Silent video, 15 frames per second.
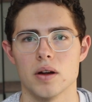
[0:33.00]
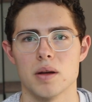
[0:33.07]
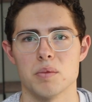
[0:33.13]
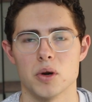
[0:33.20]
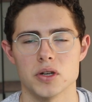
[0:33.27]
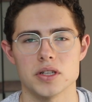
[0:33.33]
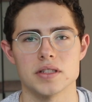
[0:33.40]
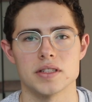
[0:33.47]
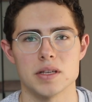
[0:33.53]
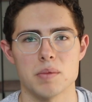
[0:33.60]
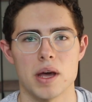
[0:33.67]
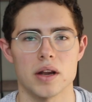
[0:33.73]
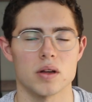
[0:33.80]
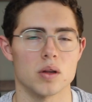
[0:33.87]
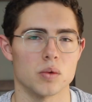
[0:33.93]
emergency
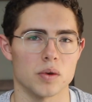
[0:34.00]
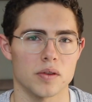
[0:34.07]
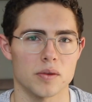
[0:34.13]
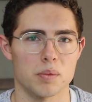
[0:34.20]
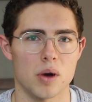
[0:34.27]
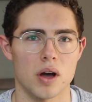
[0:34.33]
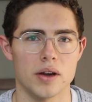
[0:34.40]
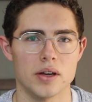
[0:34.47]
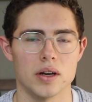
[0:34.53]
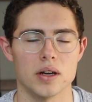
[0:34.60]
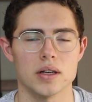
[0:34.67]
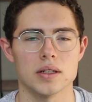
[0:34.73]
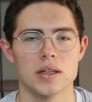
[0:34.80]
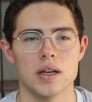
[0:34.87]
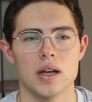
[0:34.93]
medical
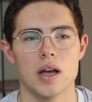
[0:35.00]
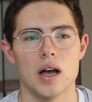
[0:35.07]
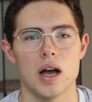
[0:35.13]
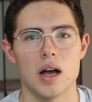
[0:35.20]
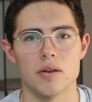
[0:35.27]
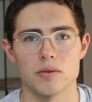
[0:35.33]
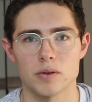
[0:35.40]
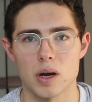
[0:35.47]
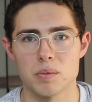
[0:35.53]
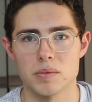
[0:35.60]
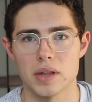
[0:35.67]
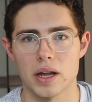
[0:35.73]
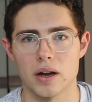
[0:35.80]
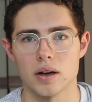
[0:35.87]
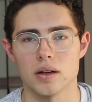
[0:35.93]
responder.
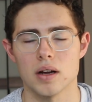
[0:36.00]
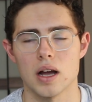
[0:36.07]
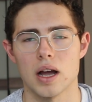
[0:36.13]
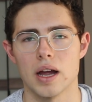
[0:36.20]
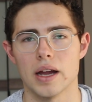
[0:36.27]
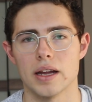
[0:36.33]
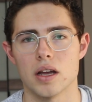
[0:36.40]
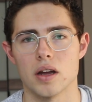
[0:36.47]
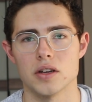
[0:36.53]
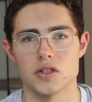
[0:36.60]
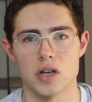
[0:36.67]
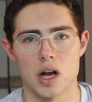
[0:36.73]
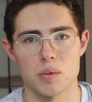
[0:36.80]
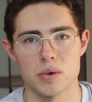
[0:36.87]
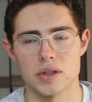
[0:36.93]
From there, I got a
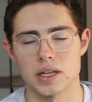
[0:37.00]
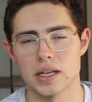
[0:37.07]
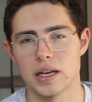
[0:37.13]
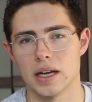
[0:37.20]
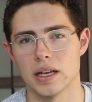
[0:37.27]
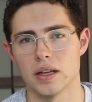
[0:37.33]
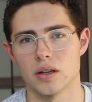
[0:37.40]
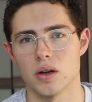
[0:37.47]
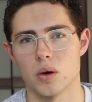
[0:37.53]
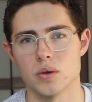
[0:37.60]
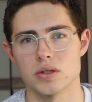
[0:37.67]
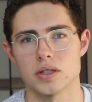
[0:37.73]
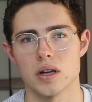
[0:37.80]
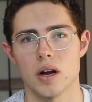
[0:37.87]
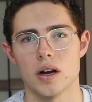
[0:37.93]
job with the Canadian
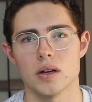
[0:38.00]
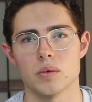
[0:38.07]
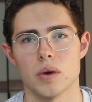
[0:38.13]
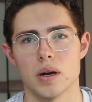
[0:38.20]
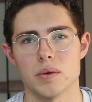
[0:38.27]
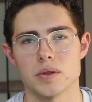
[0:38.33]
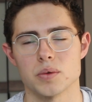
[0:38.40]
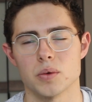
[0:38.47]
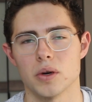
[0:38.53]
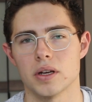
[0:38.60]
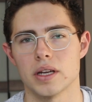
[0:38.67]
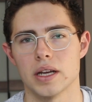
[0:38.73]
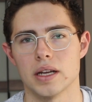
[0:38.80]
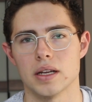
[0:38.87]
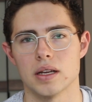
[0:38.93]
Coast Guard, where I was
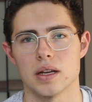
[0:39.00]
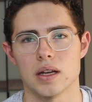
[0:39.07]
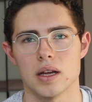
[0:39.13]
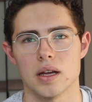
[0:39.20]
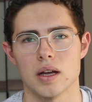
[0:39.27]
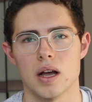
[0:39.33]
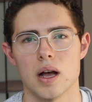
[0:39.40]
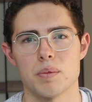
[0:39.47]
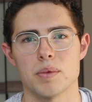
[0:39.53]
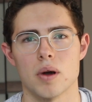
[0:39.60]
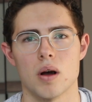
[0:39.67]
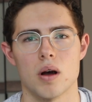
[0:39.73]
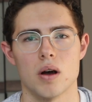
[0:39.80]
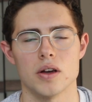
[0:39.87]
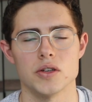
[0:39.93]
working
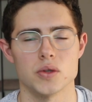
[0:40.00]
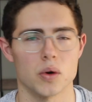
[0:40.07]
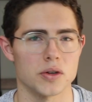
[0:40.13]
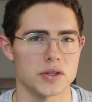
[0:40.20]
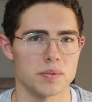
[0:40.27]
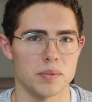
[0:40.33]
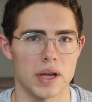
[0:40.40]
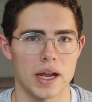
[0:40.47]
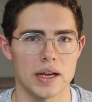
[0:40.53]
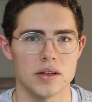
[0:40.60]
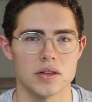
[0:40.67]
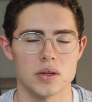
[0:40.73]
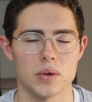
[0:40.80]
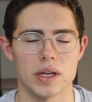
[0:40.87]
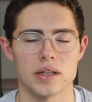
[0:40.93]
up on Georgian Bay
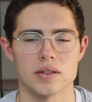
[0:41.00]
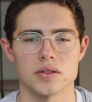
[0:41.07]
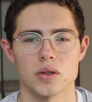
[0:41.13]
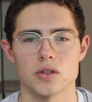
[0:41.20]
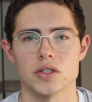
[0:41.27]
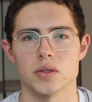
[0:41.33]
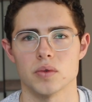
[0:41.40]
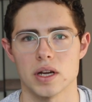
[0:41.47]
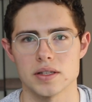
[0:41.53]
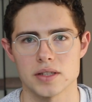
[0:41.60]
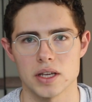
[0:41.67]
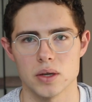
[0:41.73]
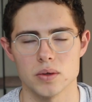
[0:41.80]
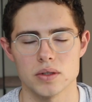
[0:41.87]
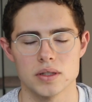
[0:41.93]
doing search and
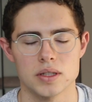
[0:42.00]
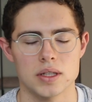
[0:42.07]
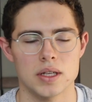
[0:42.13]
rescue.